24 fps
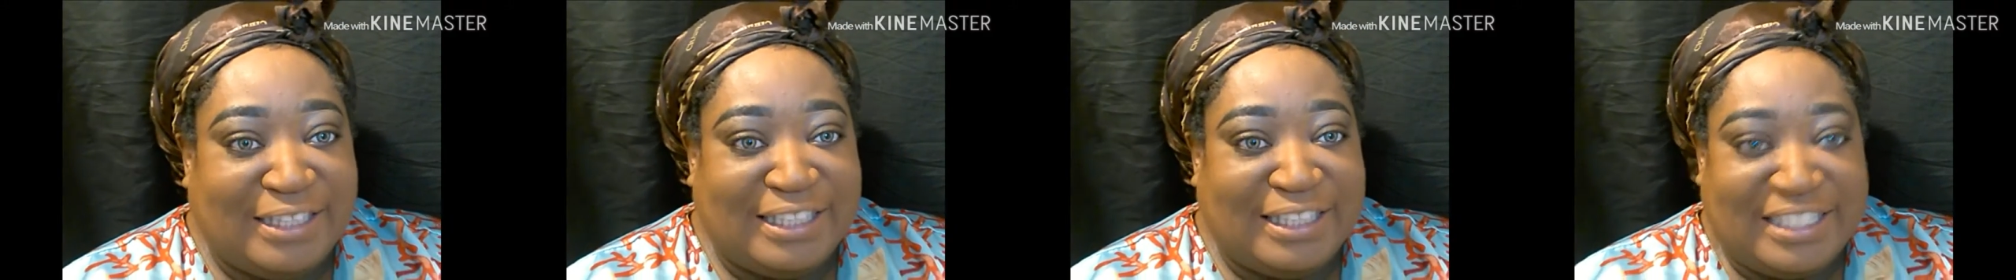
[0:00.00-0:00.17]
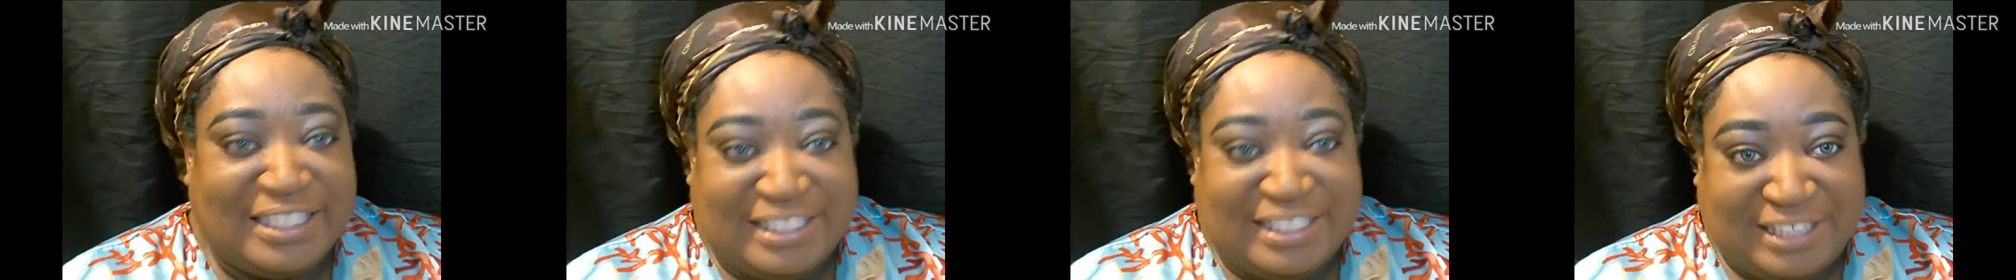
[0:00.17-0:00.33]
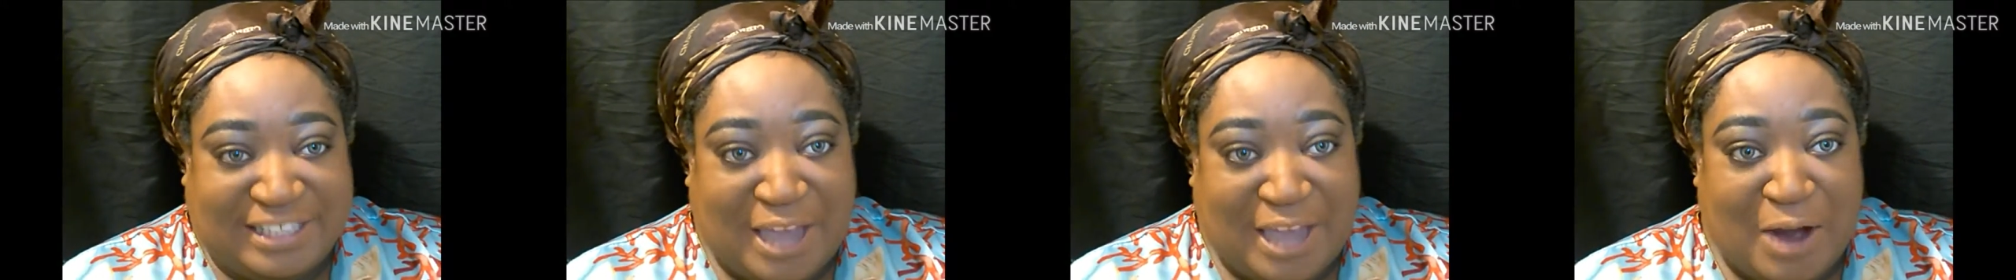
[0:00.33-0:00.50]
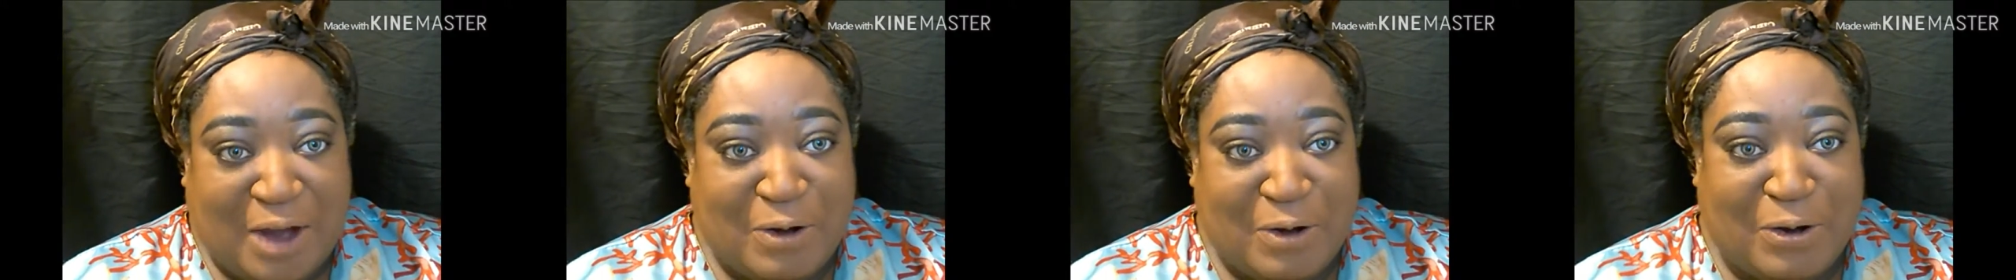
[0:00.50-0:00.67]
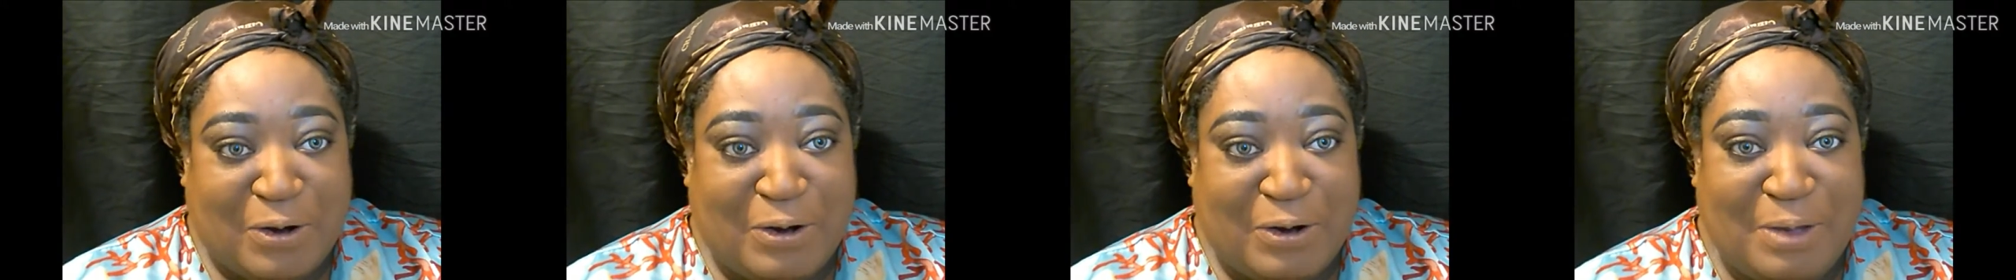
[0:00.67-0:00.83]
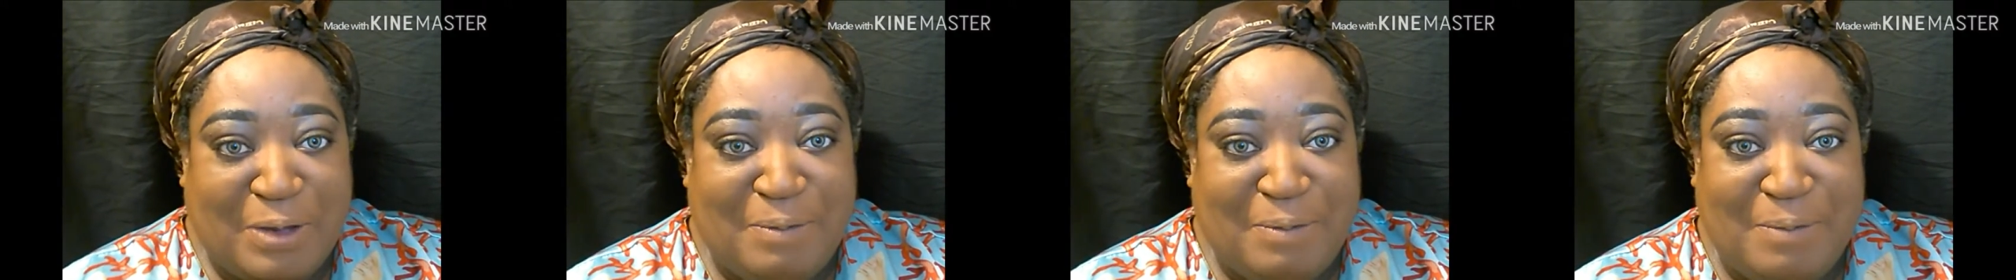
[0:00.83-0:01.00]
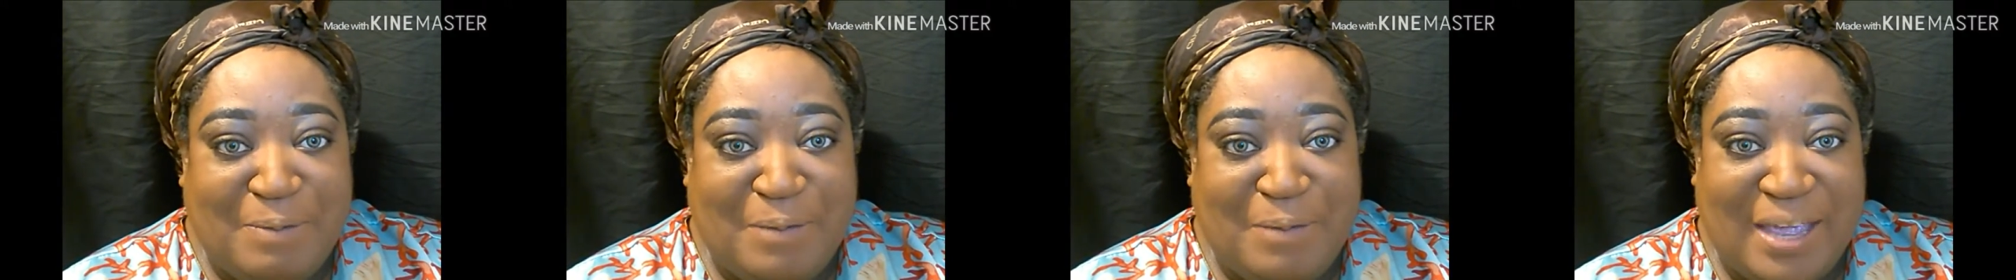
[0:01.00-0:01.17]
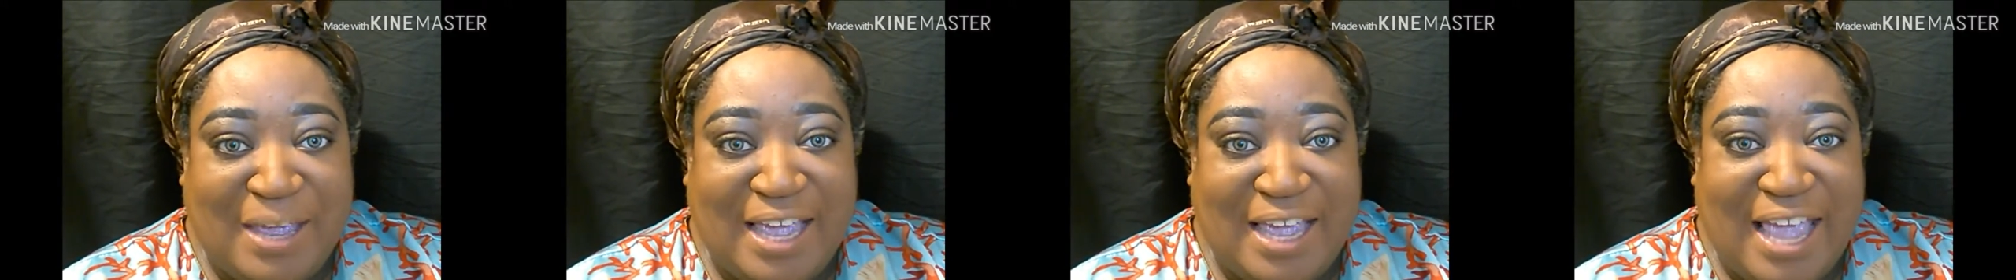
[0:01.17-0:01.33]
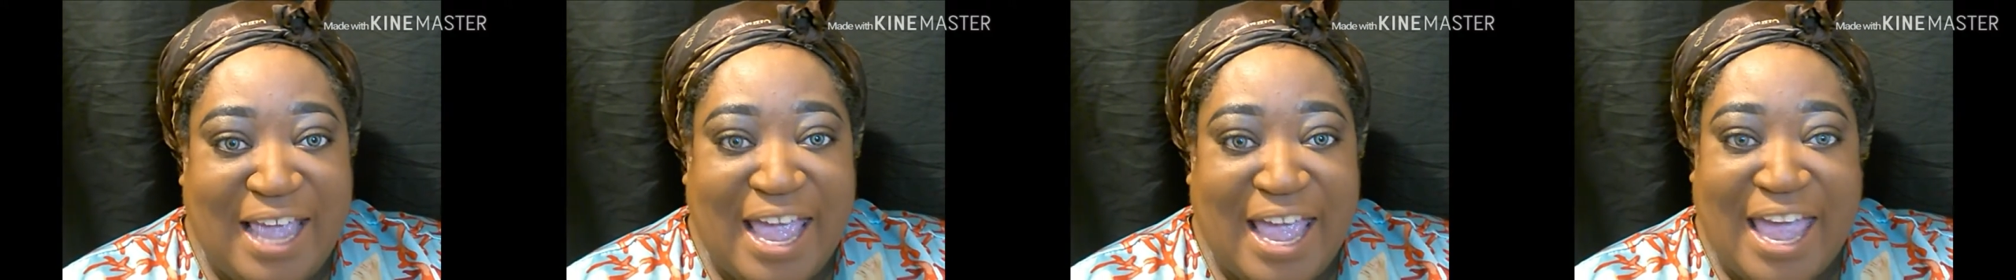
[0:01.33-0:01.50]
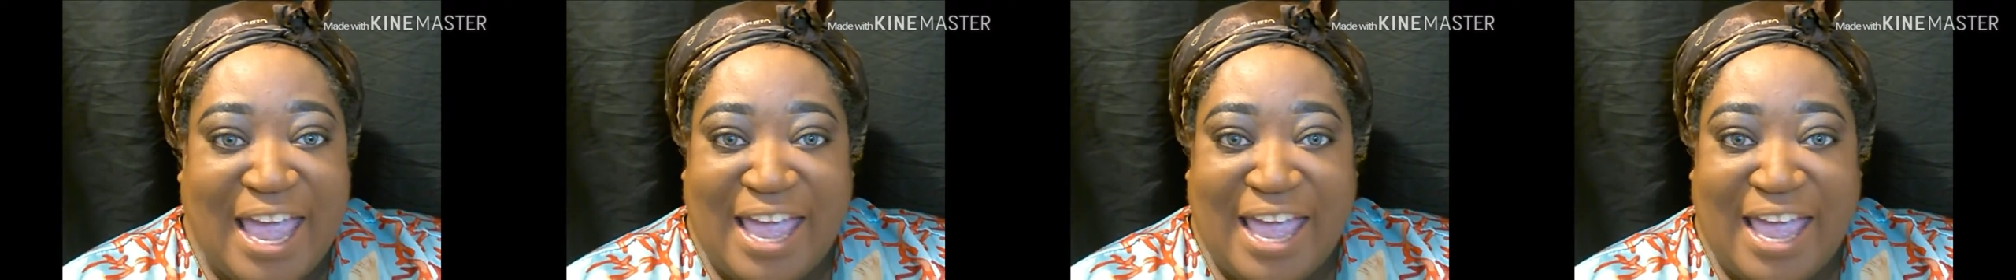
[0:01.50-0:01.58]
this is Carol CreamyBee,